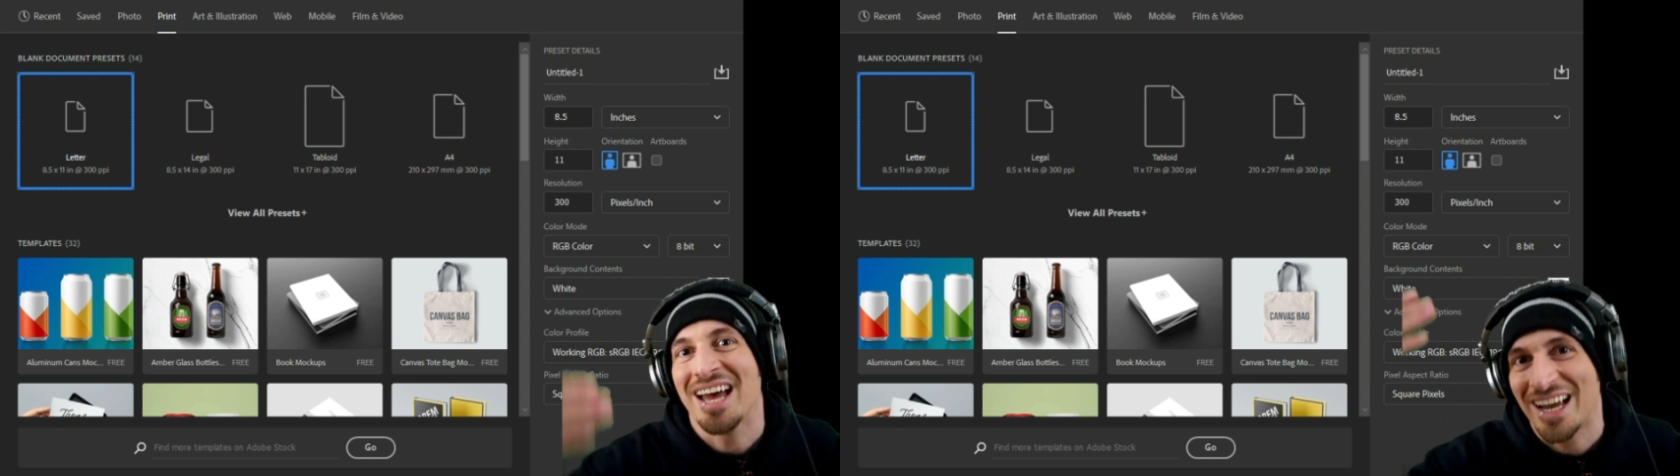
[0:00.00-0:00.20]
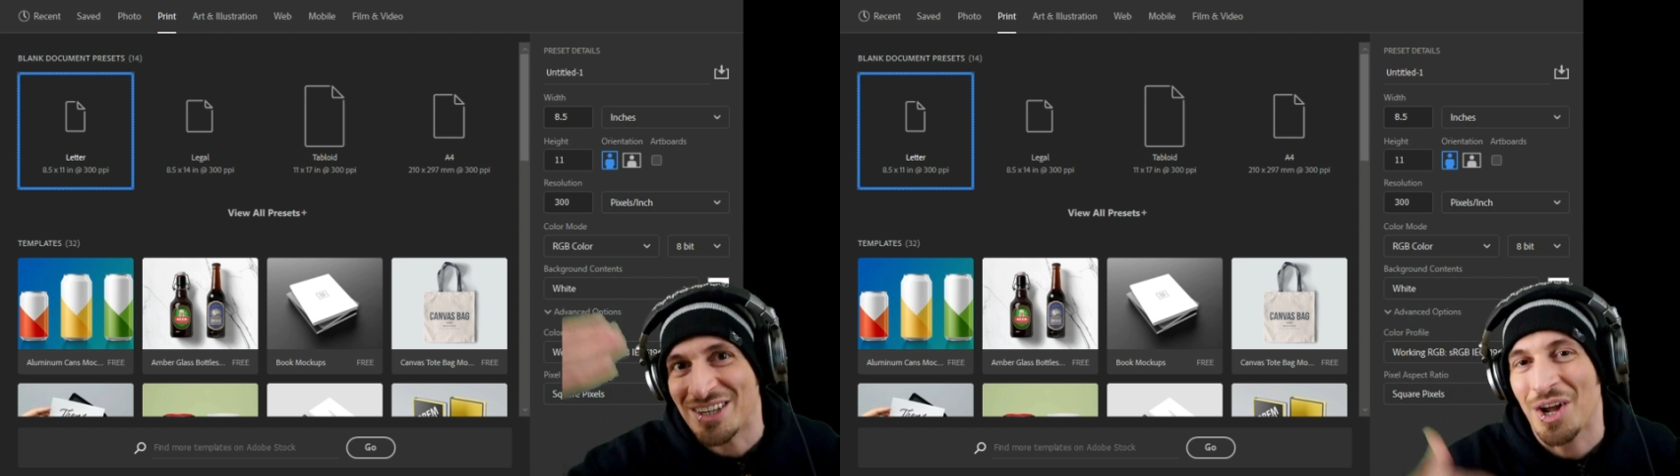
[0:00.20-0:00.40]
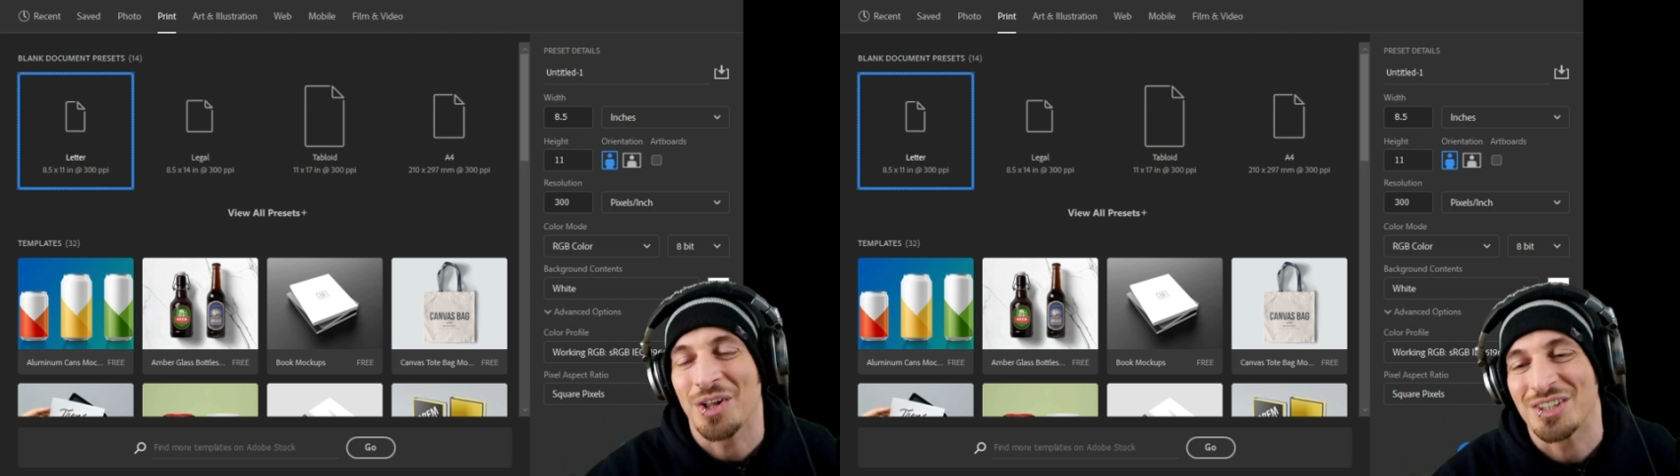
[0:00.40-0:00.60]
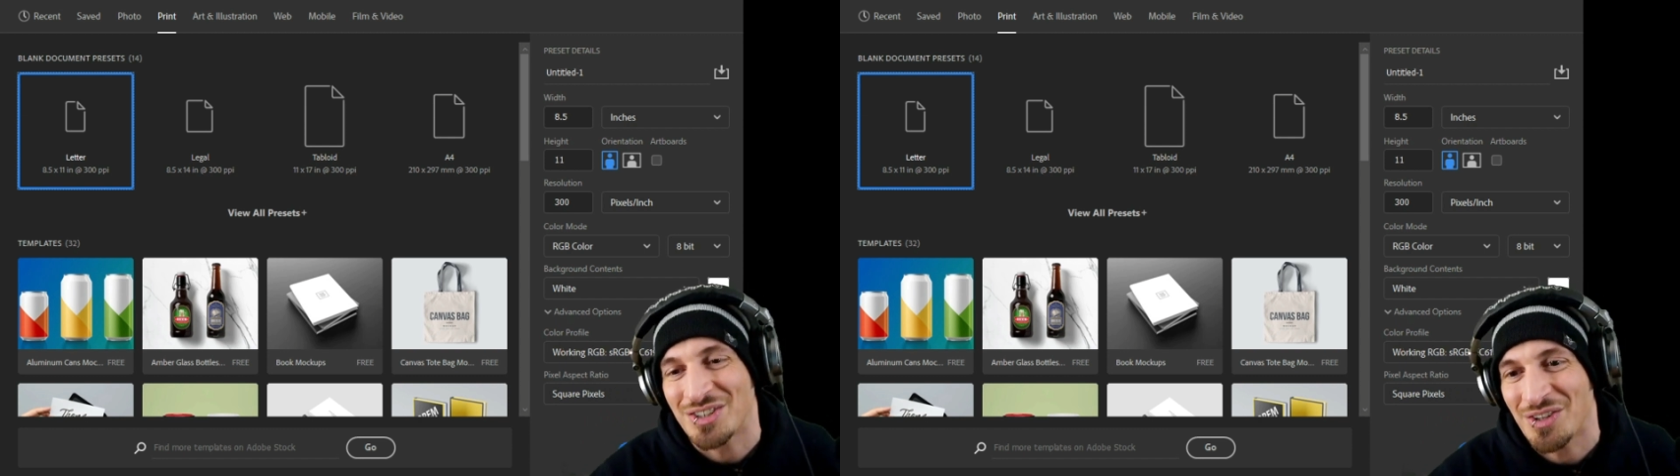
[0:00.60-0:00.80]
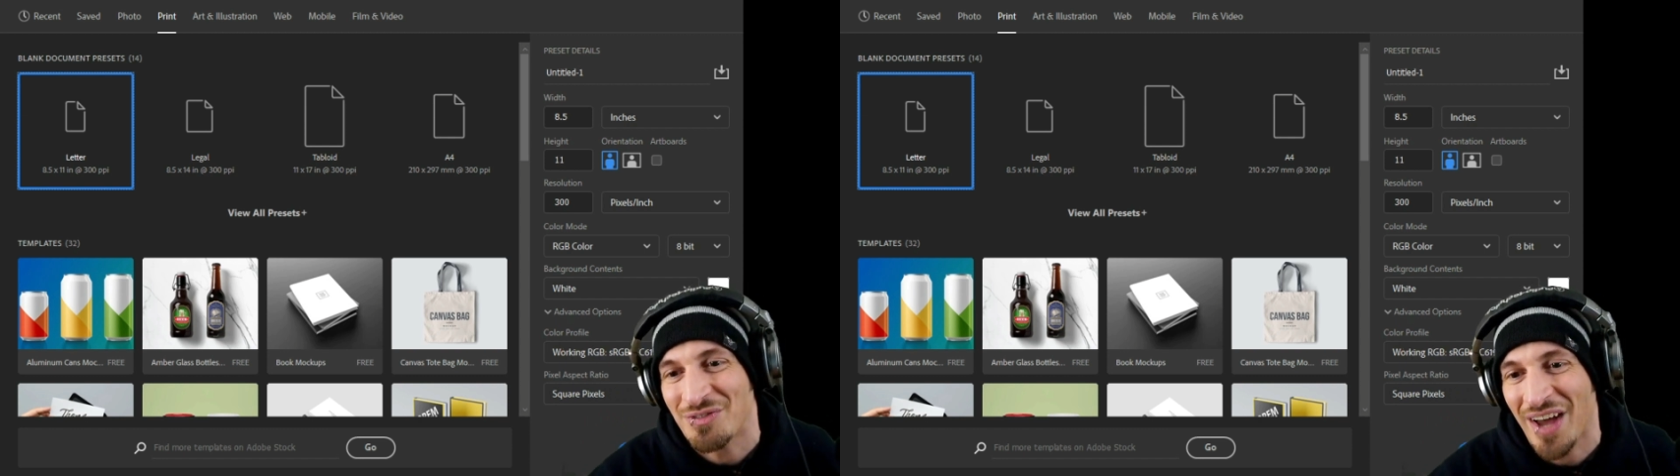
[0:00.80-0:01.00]

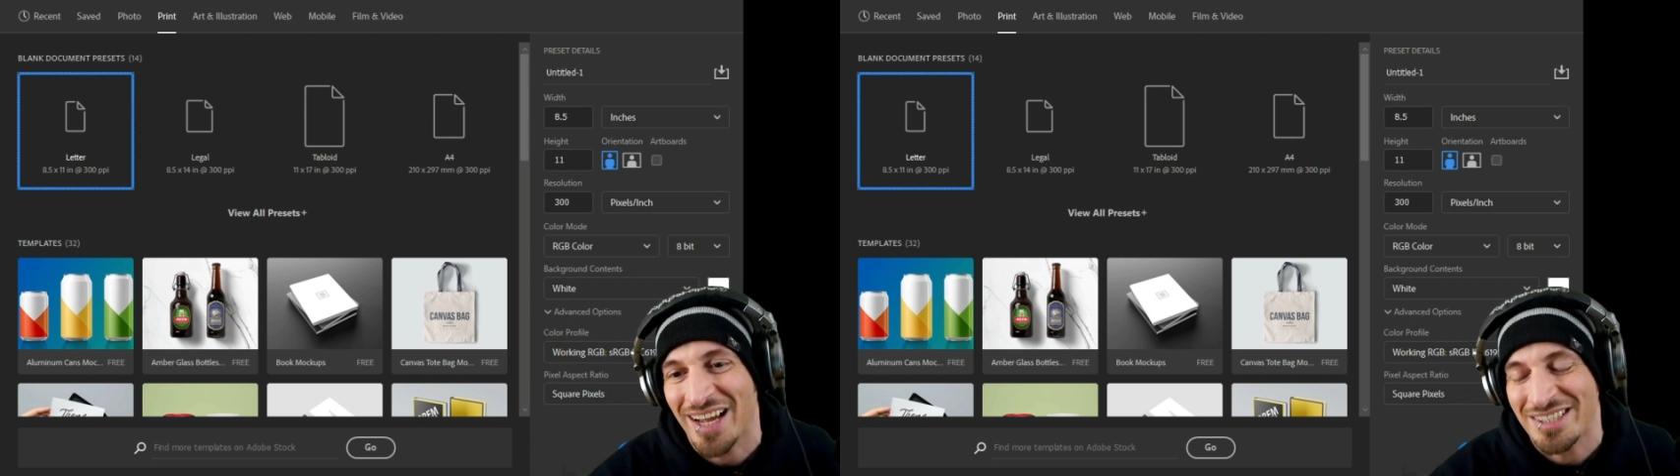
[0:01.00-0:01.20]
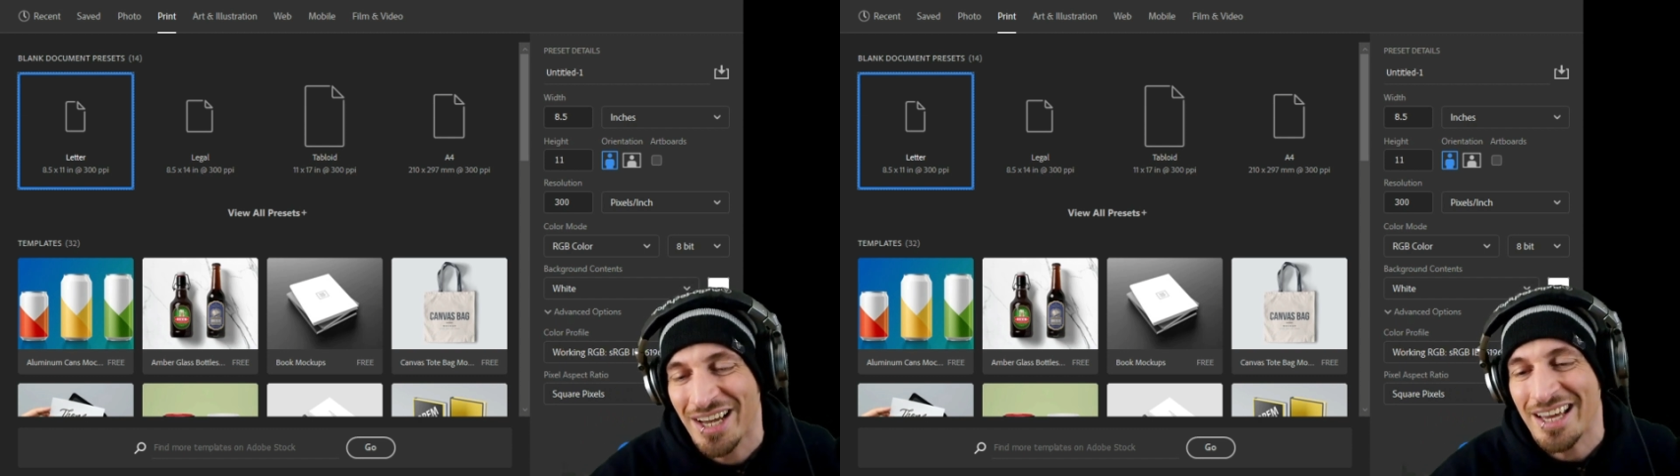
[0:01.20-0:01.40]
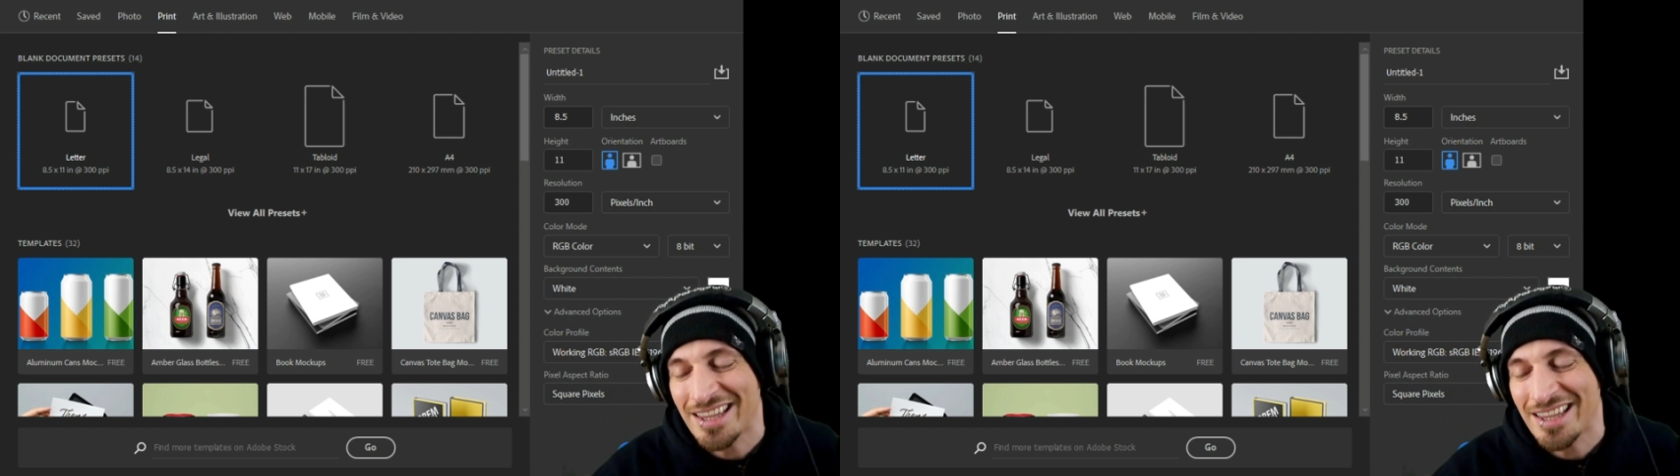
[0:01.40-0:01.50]
acknowledge the fact